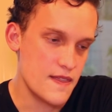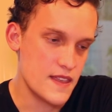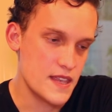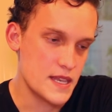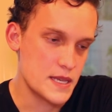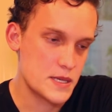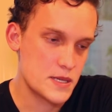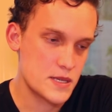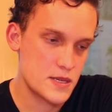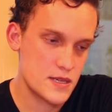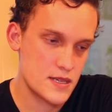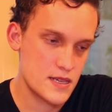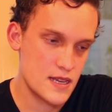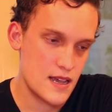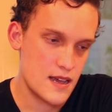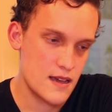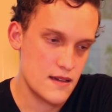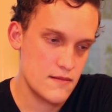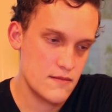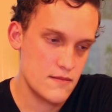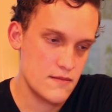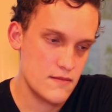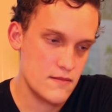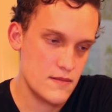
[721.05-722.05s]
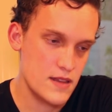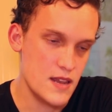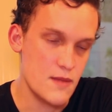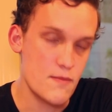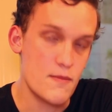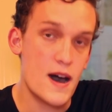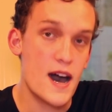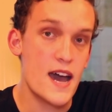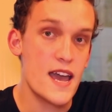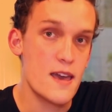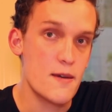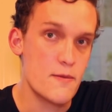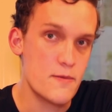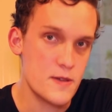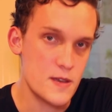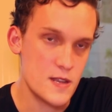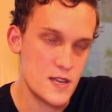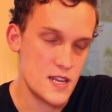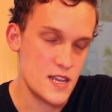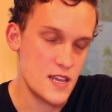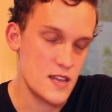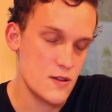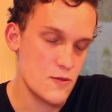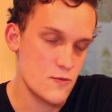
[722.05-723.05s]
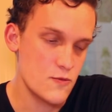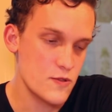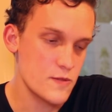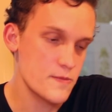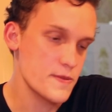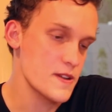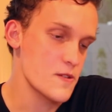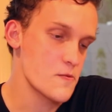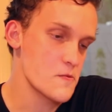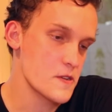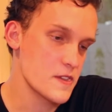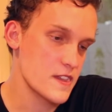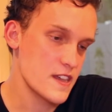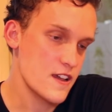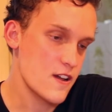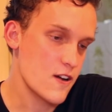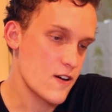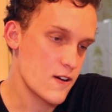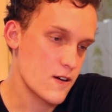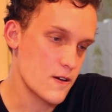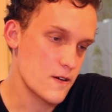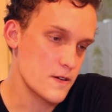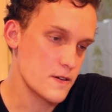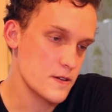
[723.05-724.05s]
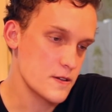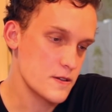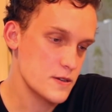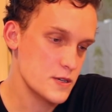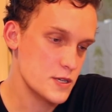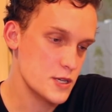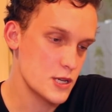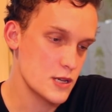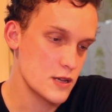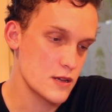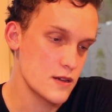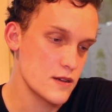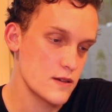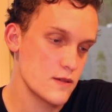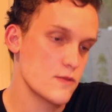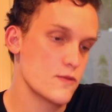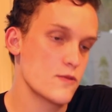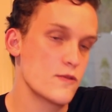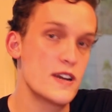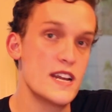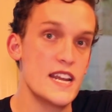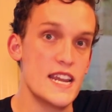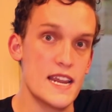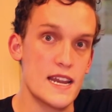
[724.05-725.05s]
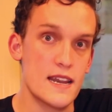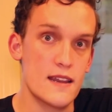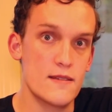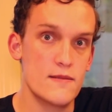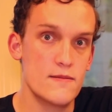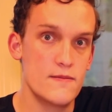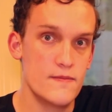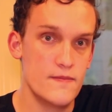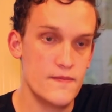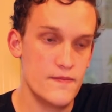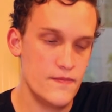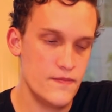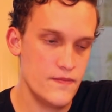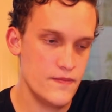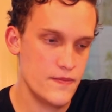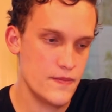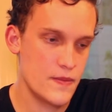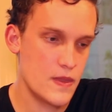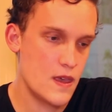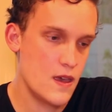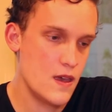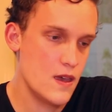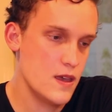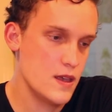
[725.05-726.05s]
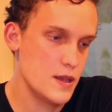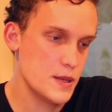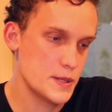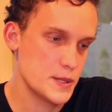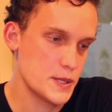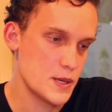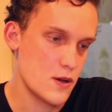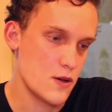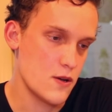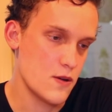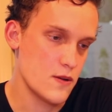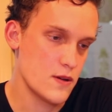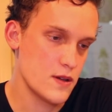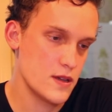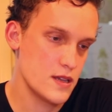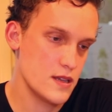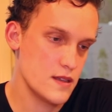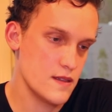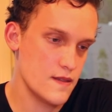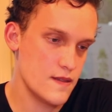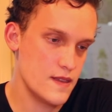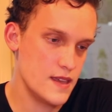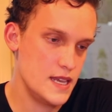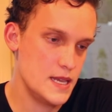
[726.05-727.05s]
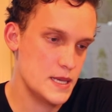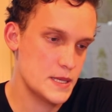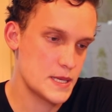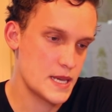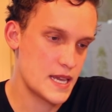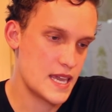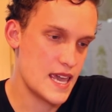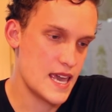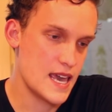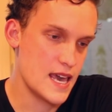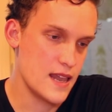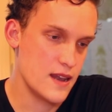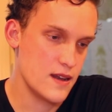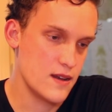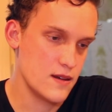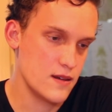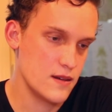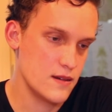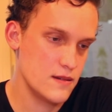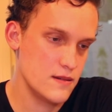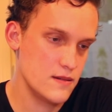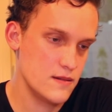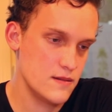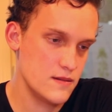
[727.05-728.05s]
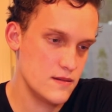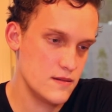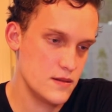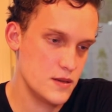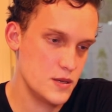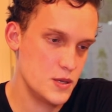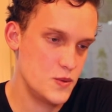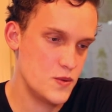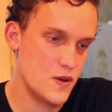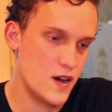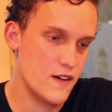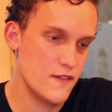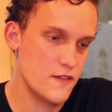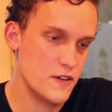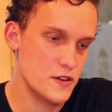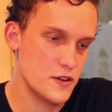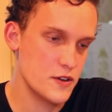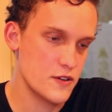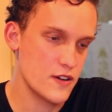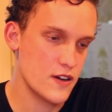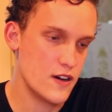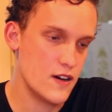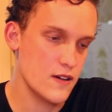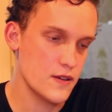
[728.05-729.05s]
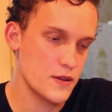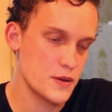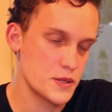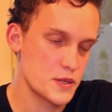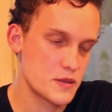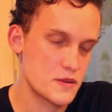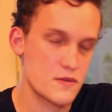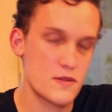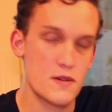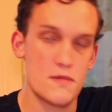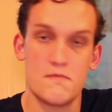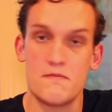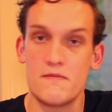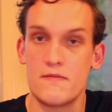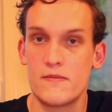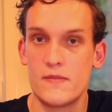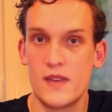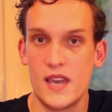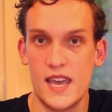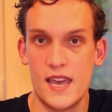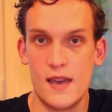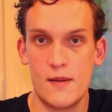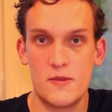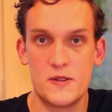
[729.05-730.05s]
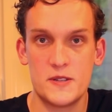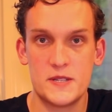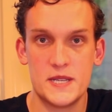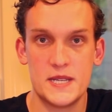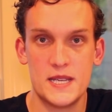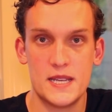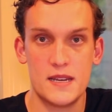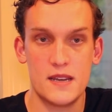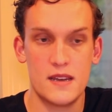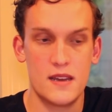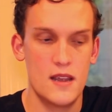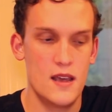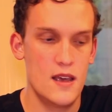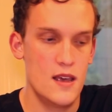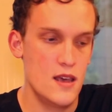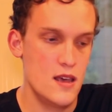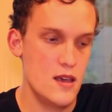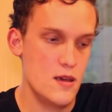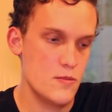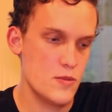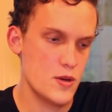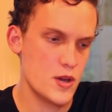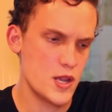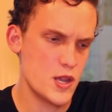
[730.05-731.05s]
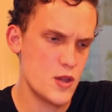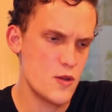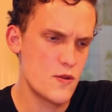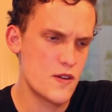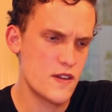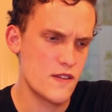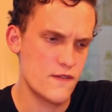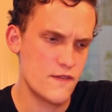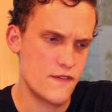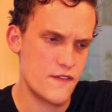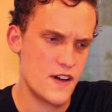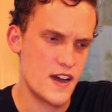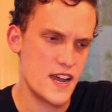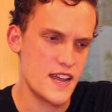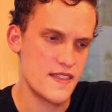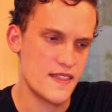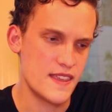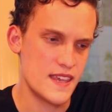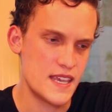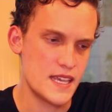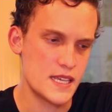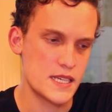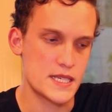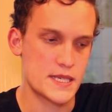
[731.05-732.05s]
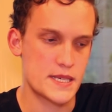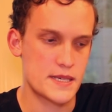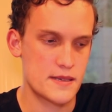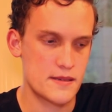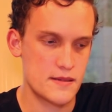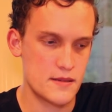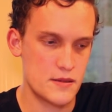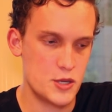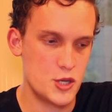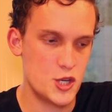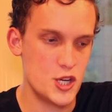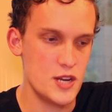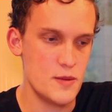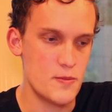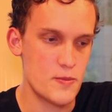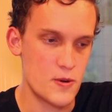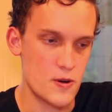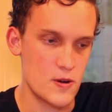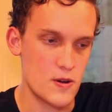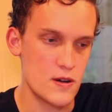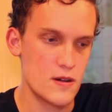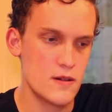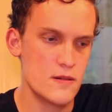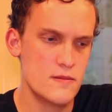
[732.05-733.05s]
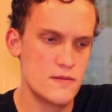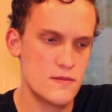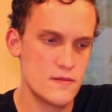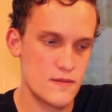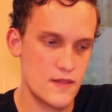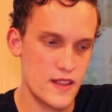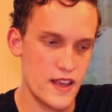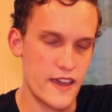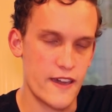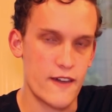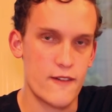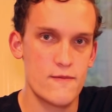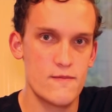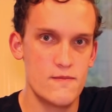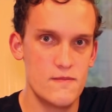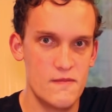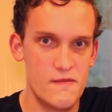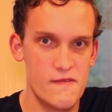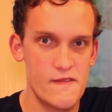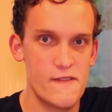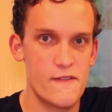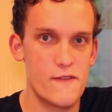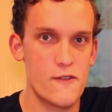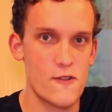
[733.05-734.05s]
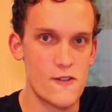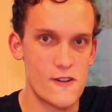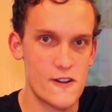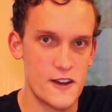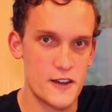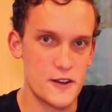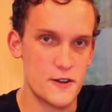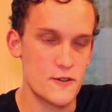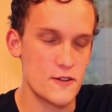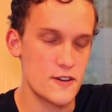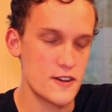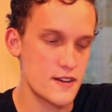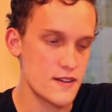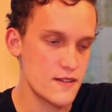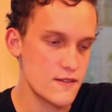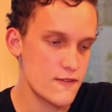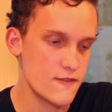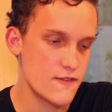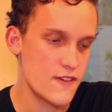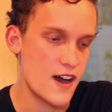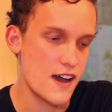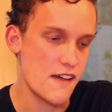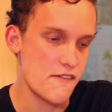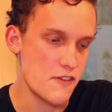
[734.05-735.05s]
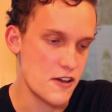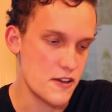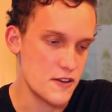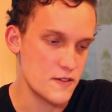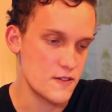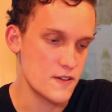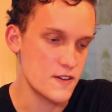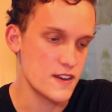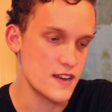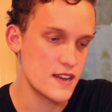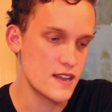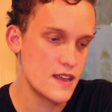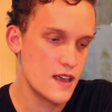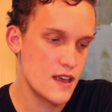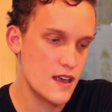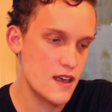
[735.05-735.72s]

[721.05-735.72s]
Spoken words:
this, in my opinion, would be really hard to read. So these, again, $1,200 from Hamilton, but you can find these cheaper, like $400, $500